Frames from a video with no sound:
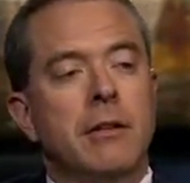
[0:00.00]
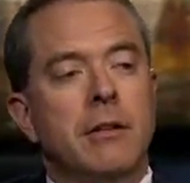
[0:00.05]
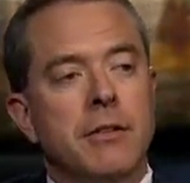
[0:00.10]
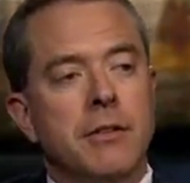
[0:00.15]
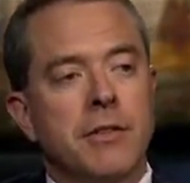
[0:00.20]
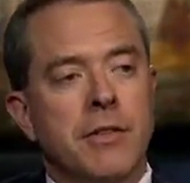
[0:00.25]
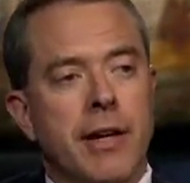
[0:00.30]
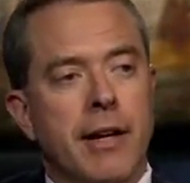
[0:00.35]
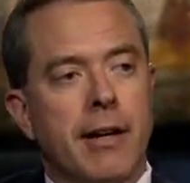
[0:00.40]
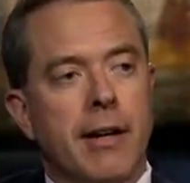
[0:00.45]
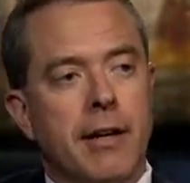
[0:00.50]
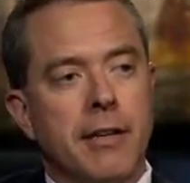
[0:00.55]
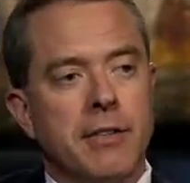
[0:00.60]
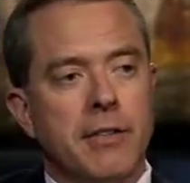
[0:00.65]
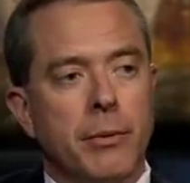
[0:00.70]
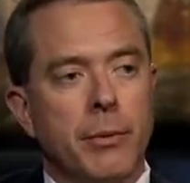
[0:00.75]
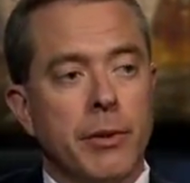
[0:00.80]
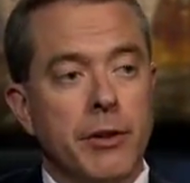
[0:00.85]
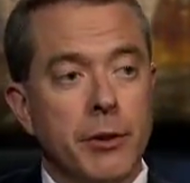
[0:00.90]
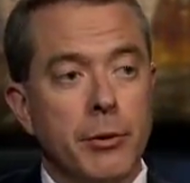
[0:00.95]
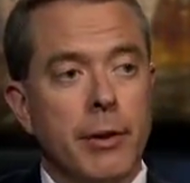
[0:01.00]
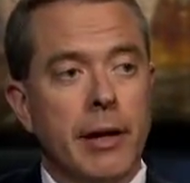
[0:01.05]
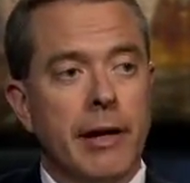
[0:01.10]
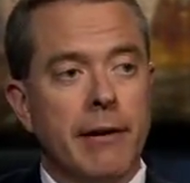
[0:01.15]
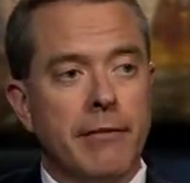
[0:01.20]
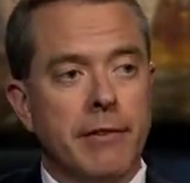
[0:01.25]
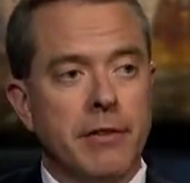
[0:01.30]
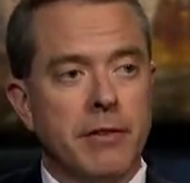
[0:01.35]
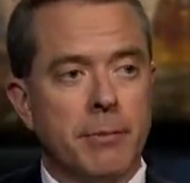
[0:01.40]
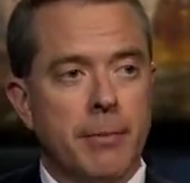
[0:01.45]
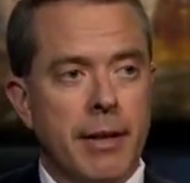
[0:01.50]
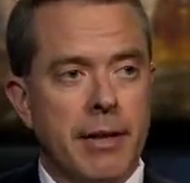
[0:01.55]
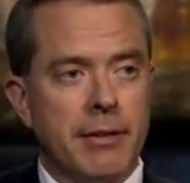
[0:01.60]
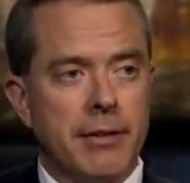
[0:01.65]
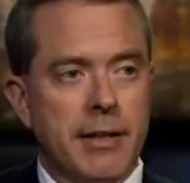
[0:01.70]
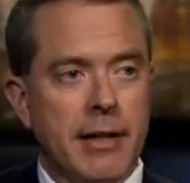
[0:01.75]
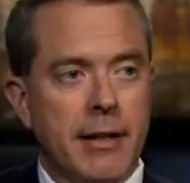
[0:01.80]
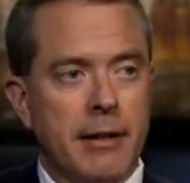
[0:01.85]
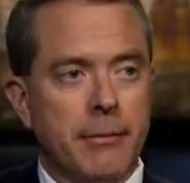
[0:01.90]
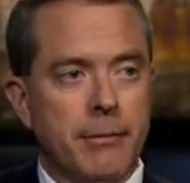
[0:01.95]
the satellites that we do have in space
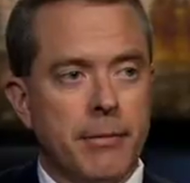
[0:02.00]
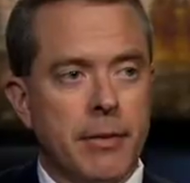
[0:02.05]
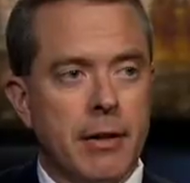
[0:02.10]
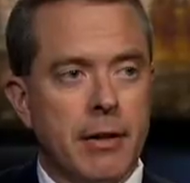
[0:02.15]
now.